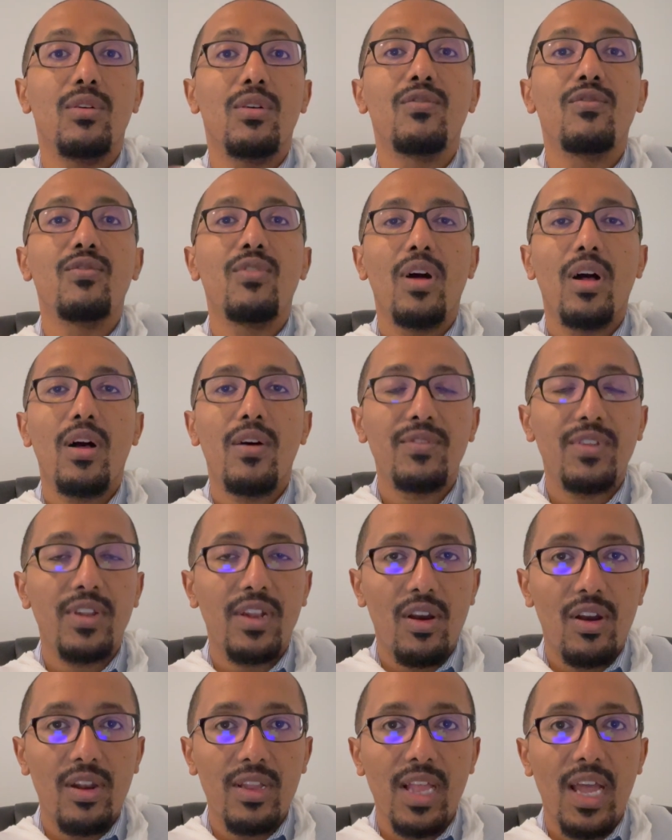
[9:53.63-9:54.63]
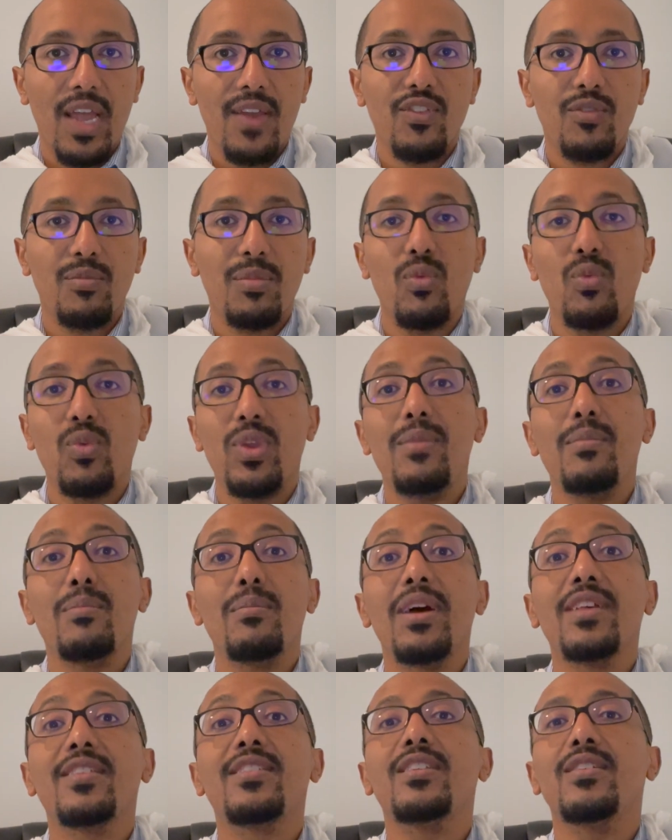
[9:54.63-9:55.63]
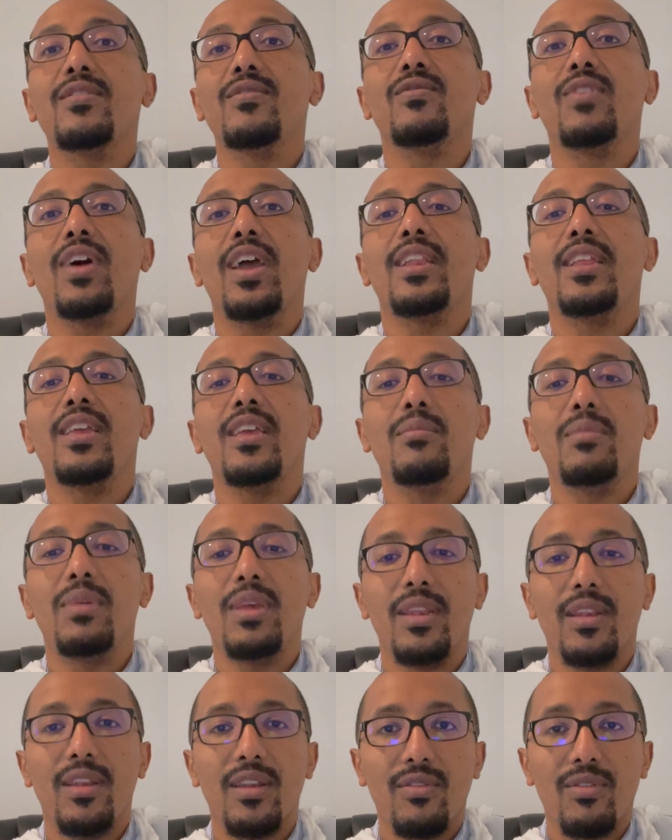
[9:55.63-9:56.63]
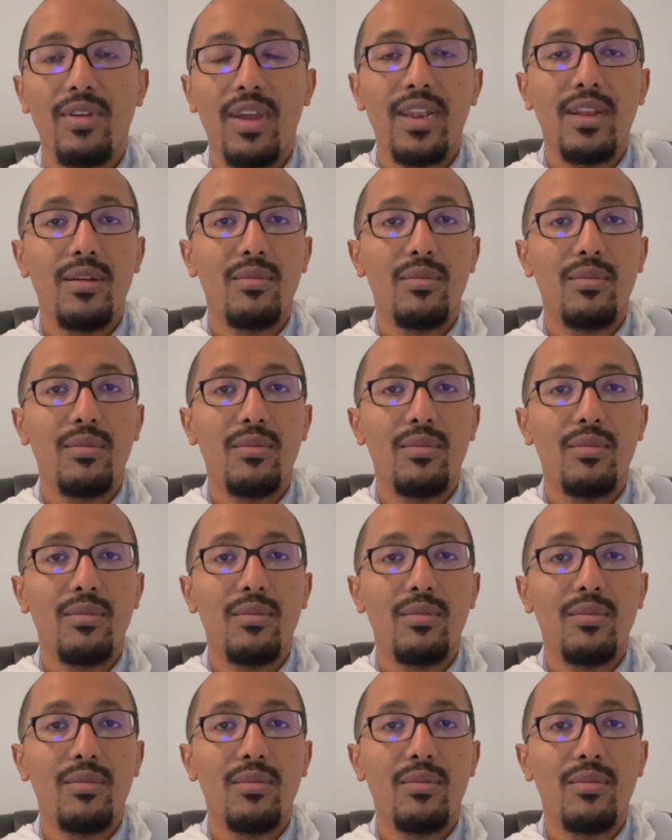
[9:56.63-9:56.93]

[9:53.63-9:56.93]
involved in our lives, but we must invite him in, right?